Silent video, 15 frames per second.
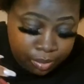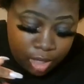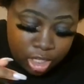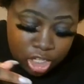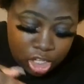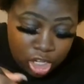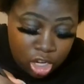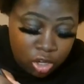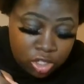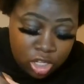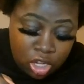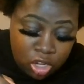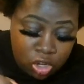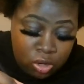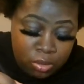she goes
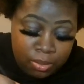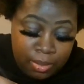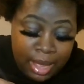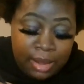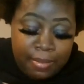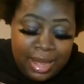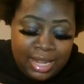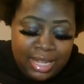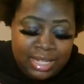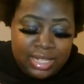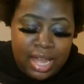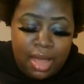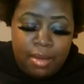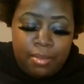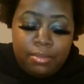home. By this
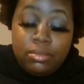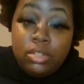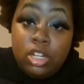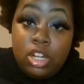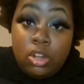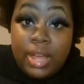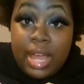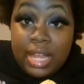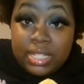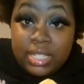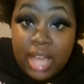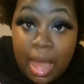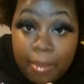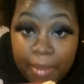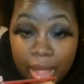time, Glow has
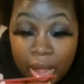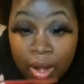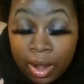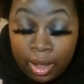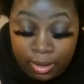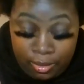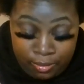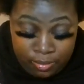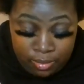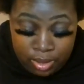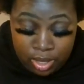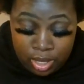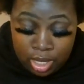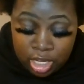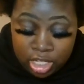gotten married
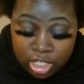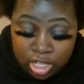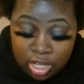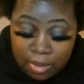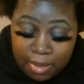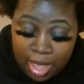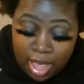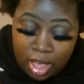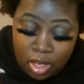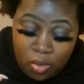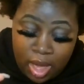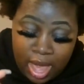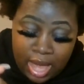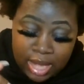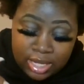to a man who
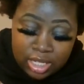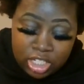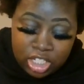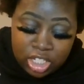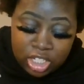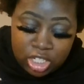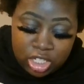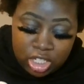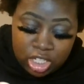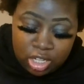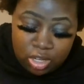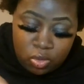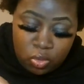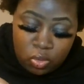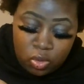has
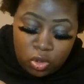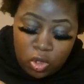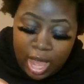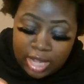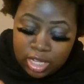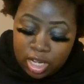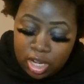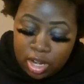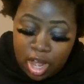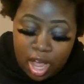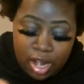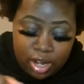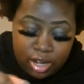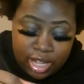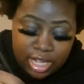who has a
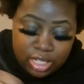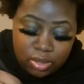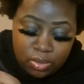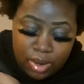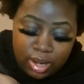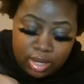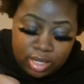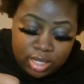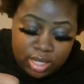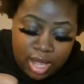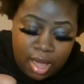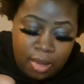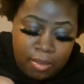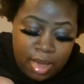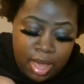daughter that's around the
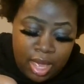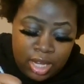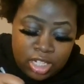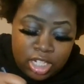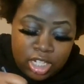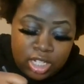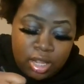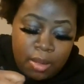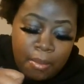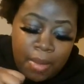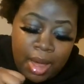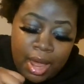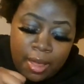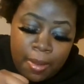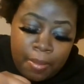same age as
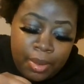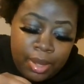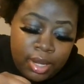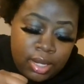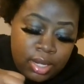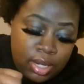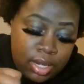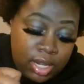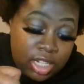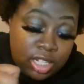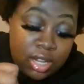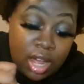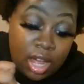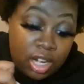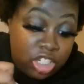Kamiyah, but this
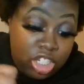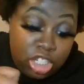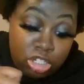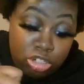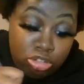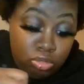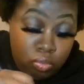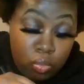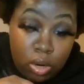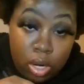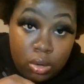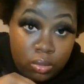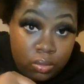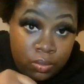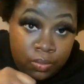daughter, she's
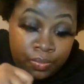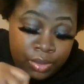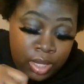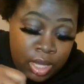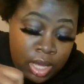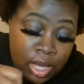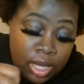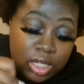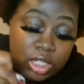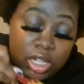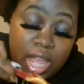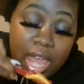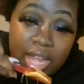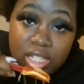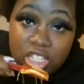grown. She
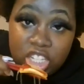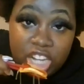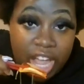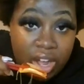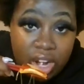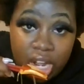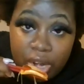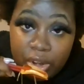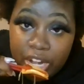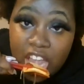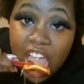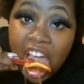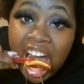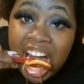has a child already.